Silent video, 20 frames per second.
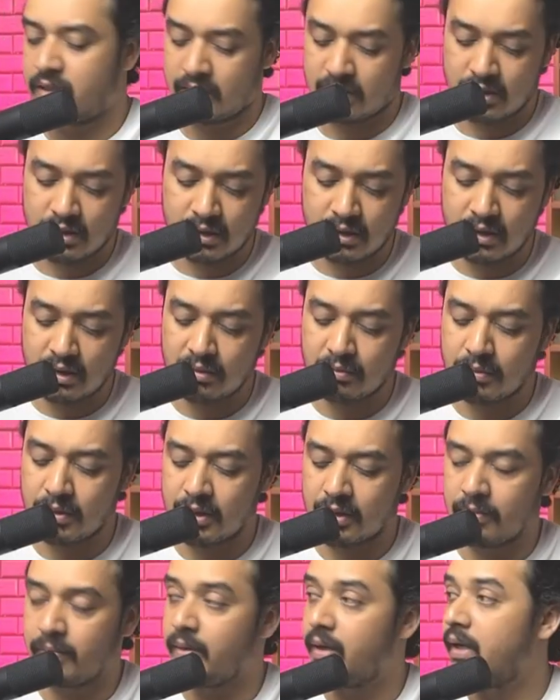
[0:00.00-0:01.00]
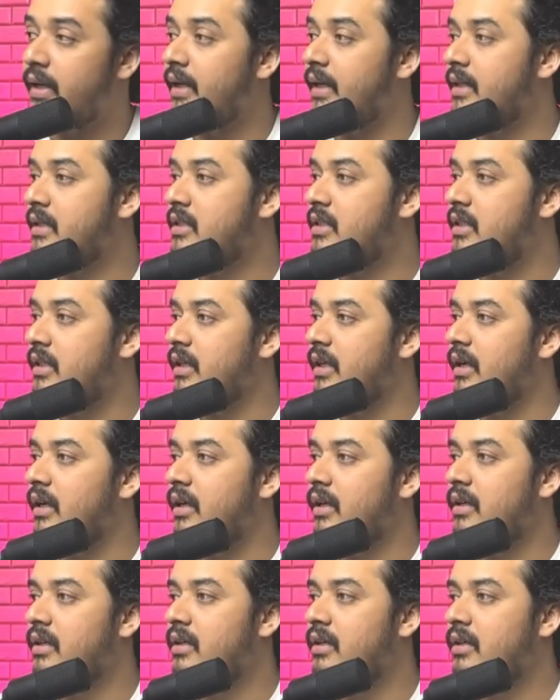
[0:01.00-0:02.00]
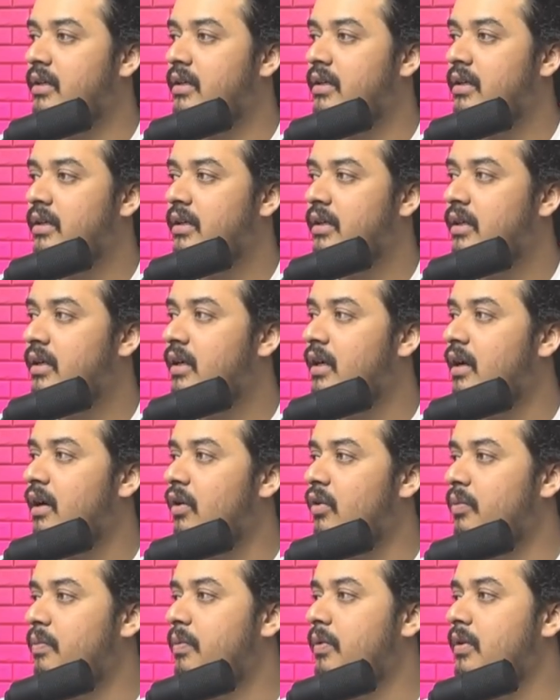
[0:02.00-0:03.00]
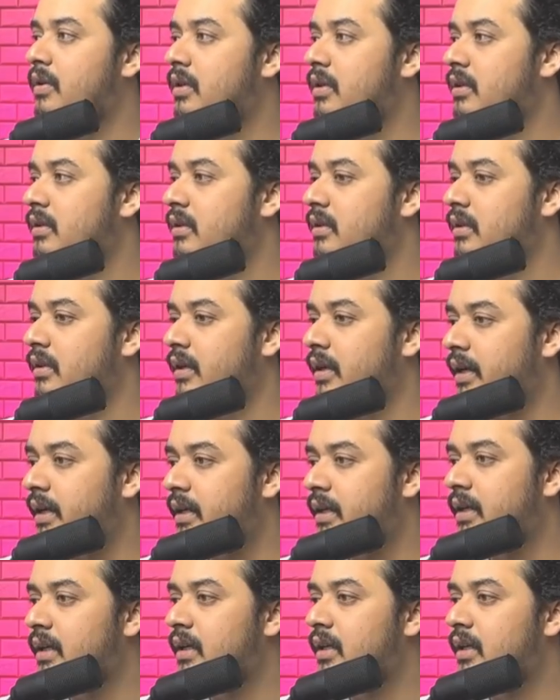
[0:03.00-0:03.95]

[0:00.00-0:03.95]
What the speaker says: nothing but my str output, right?